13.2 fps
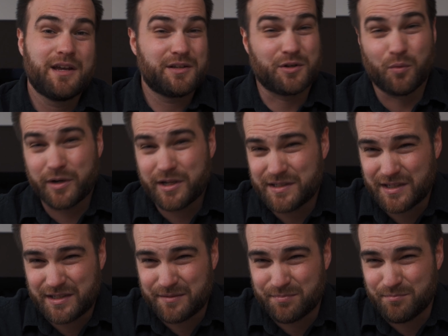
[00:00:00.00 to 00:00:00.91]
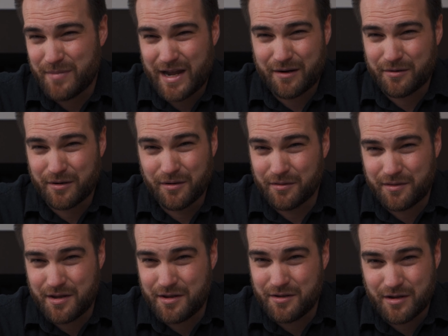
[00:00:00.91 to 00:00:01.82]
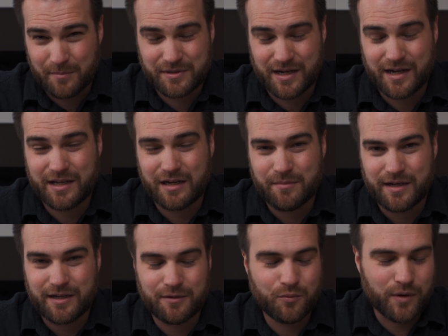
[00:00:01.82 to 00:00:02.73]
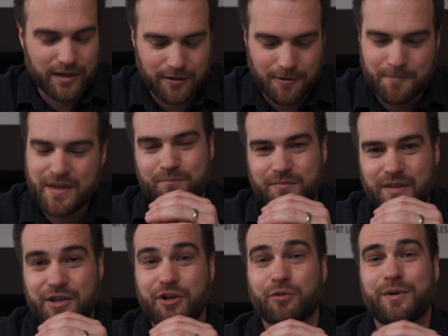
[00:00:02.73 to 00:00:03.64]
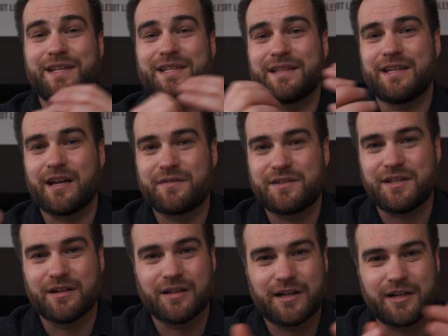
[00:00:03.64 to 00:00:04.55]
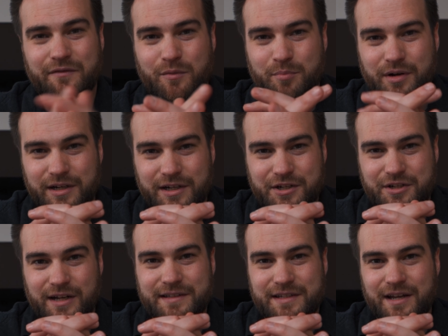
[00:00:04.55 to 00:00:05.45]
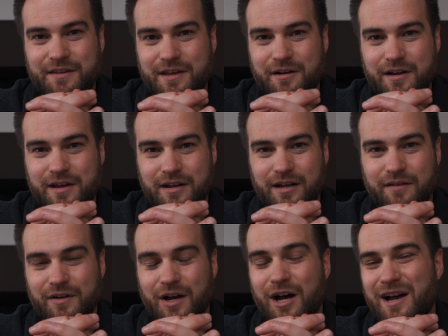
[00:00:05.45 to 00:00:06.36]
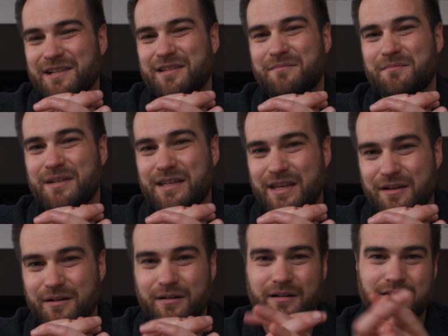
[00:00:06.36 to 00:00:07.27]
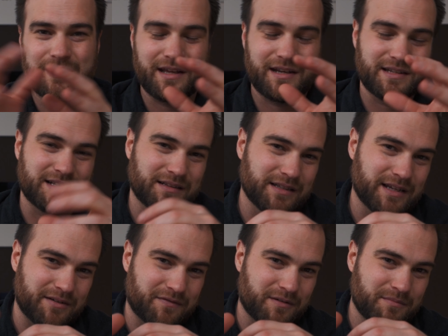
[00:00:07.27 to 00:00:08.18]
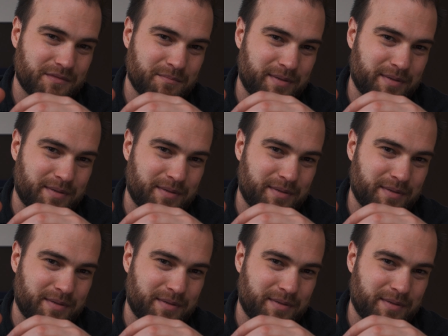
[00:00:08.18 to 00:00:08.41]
So what is this macro thing I'm talking about? Well, you know, recently I've seen a lot of different product shots on the internet of awesome gear that is lit from the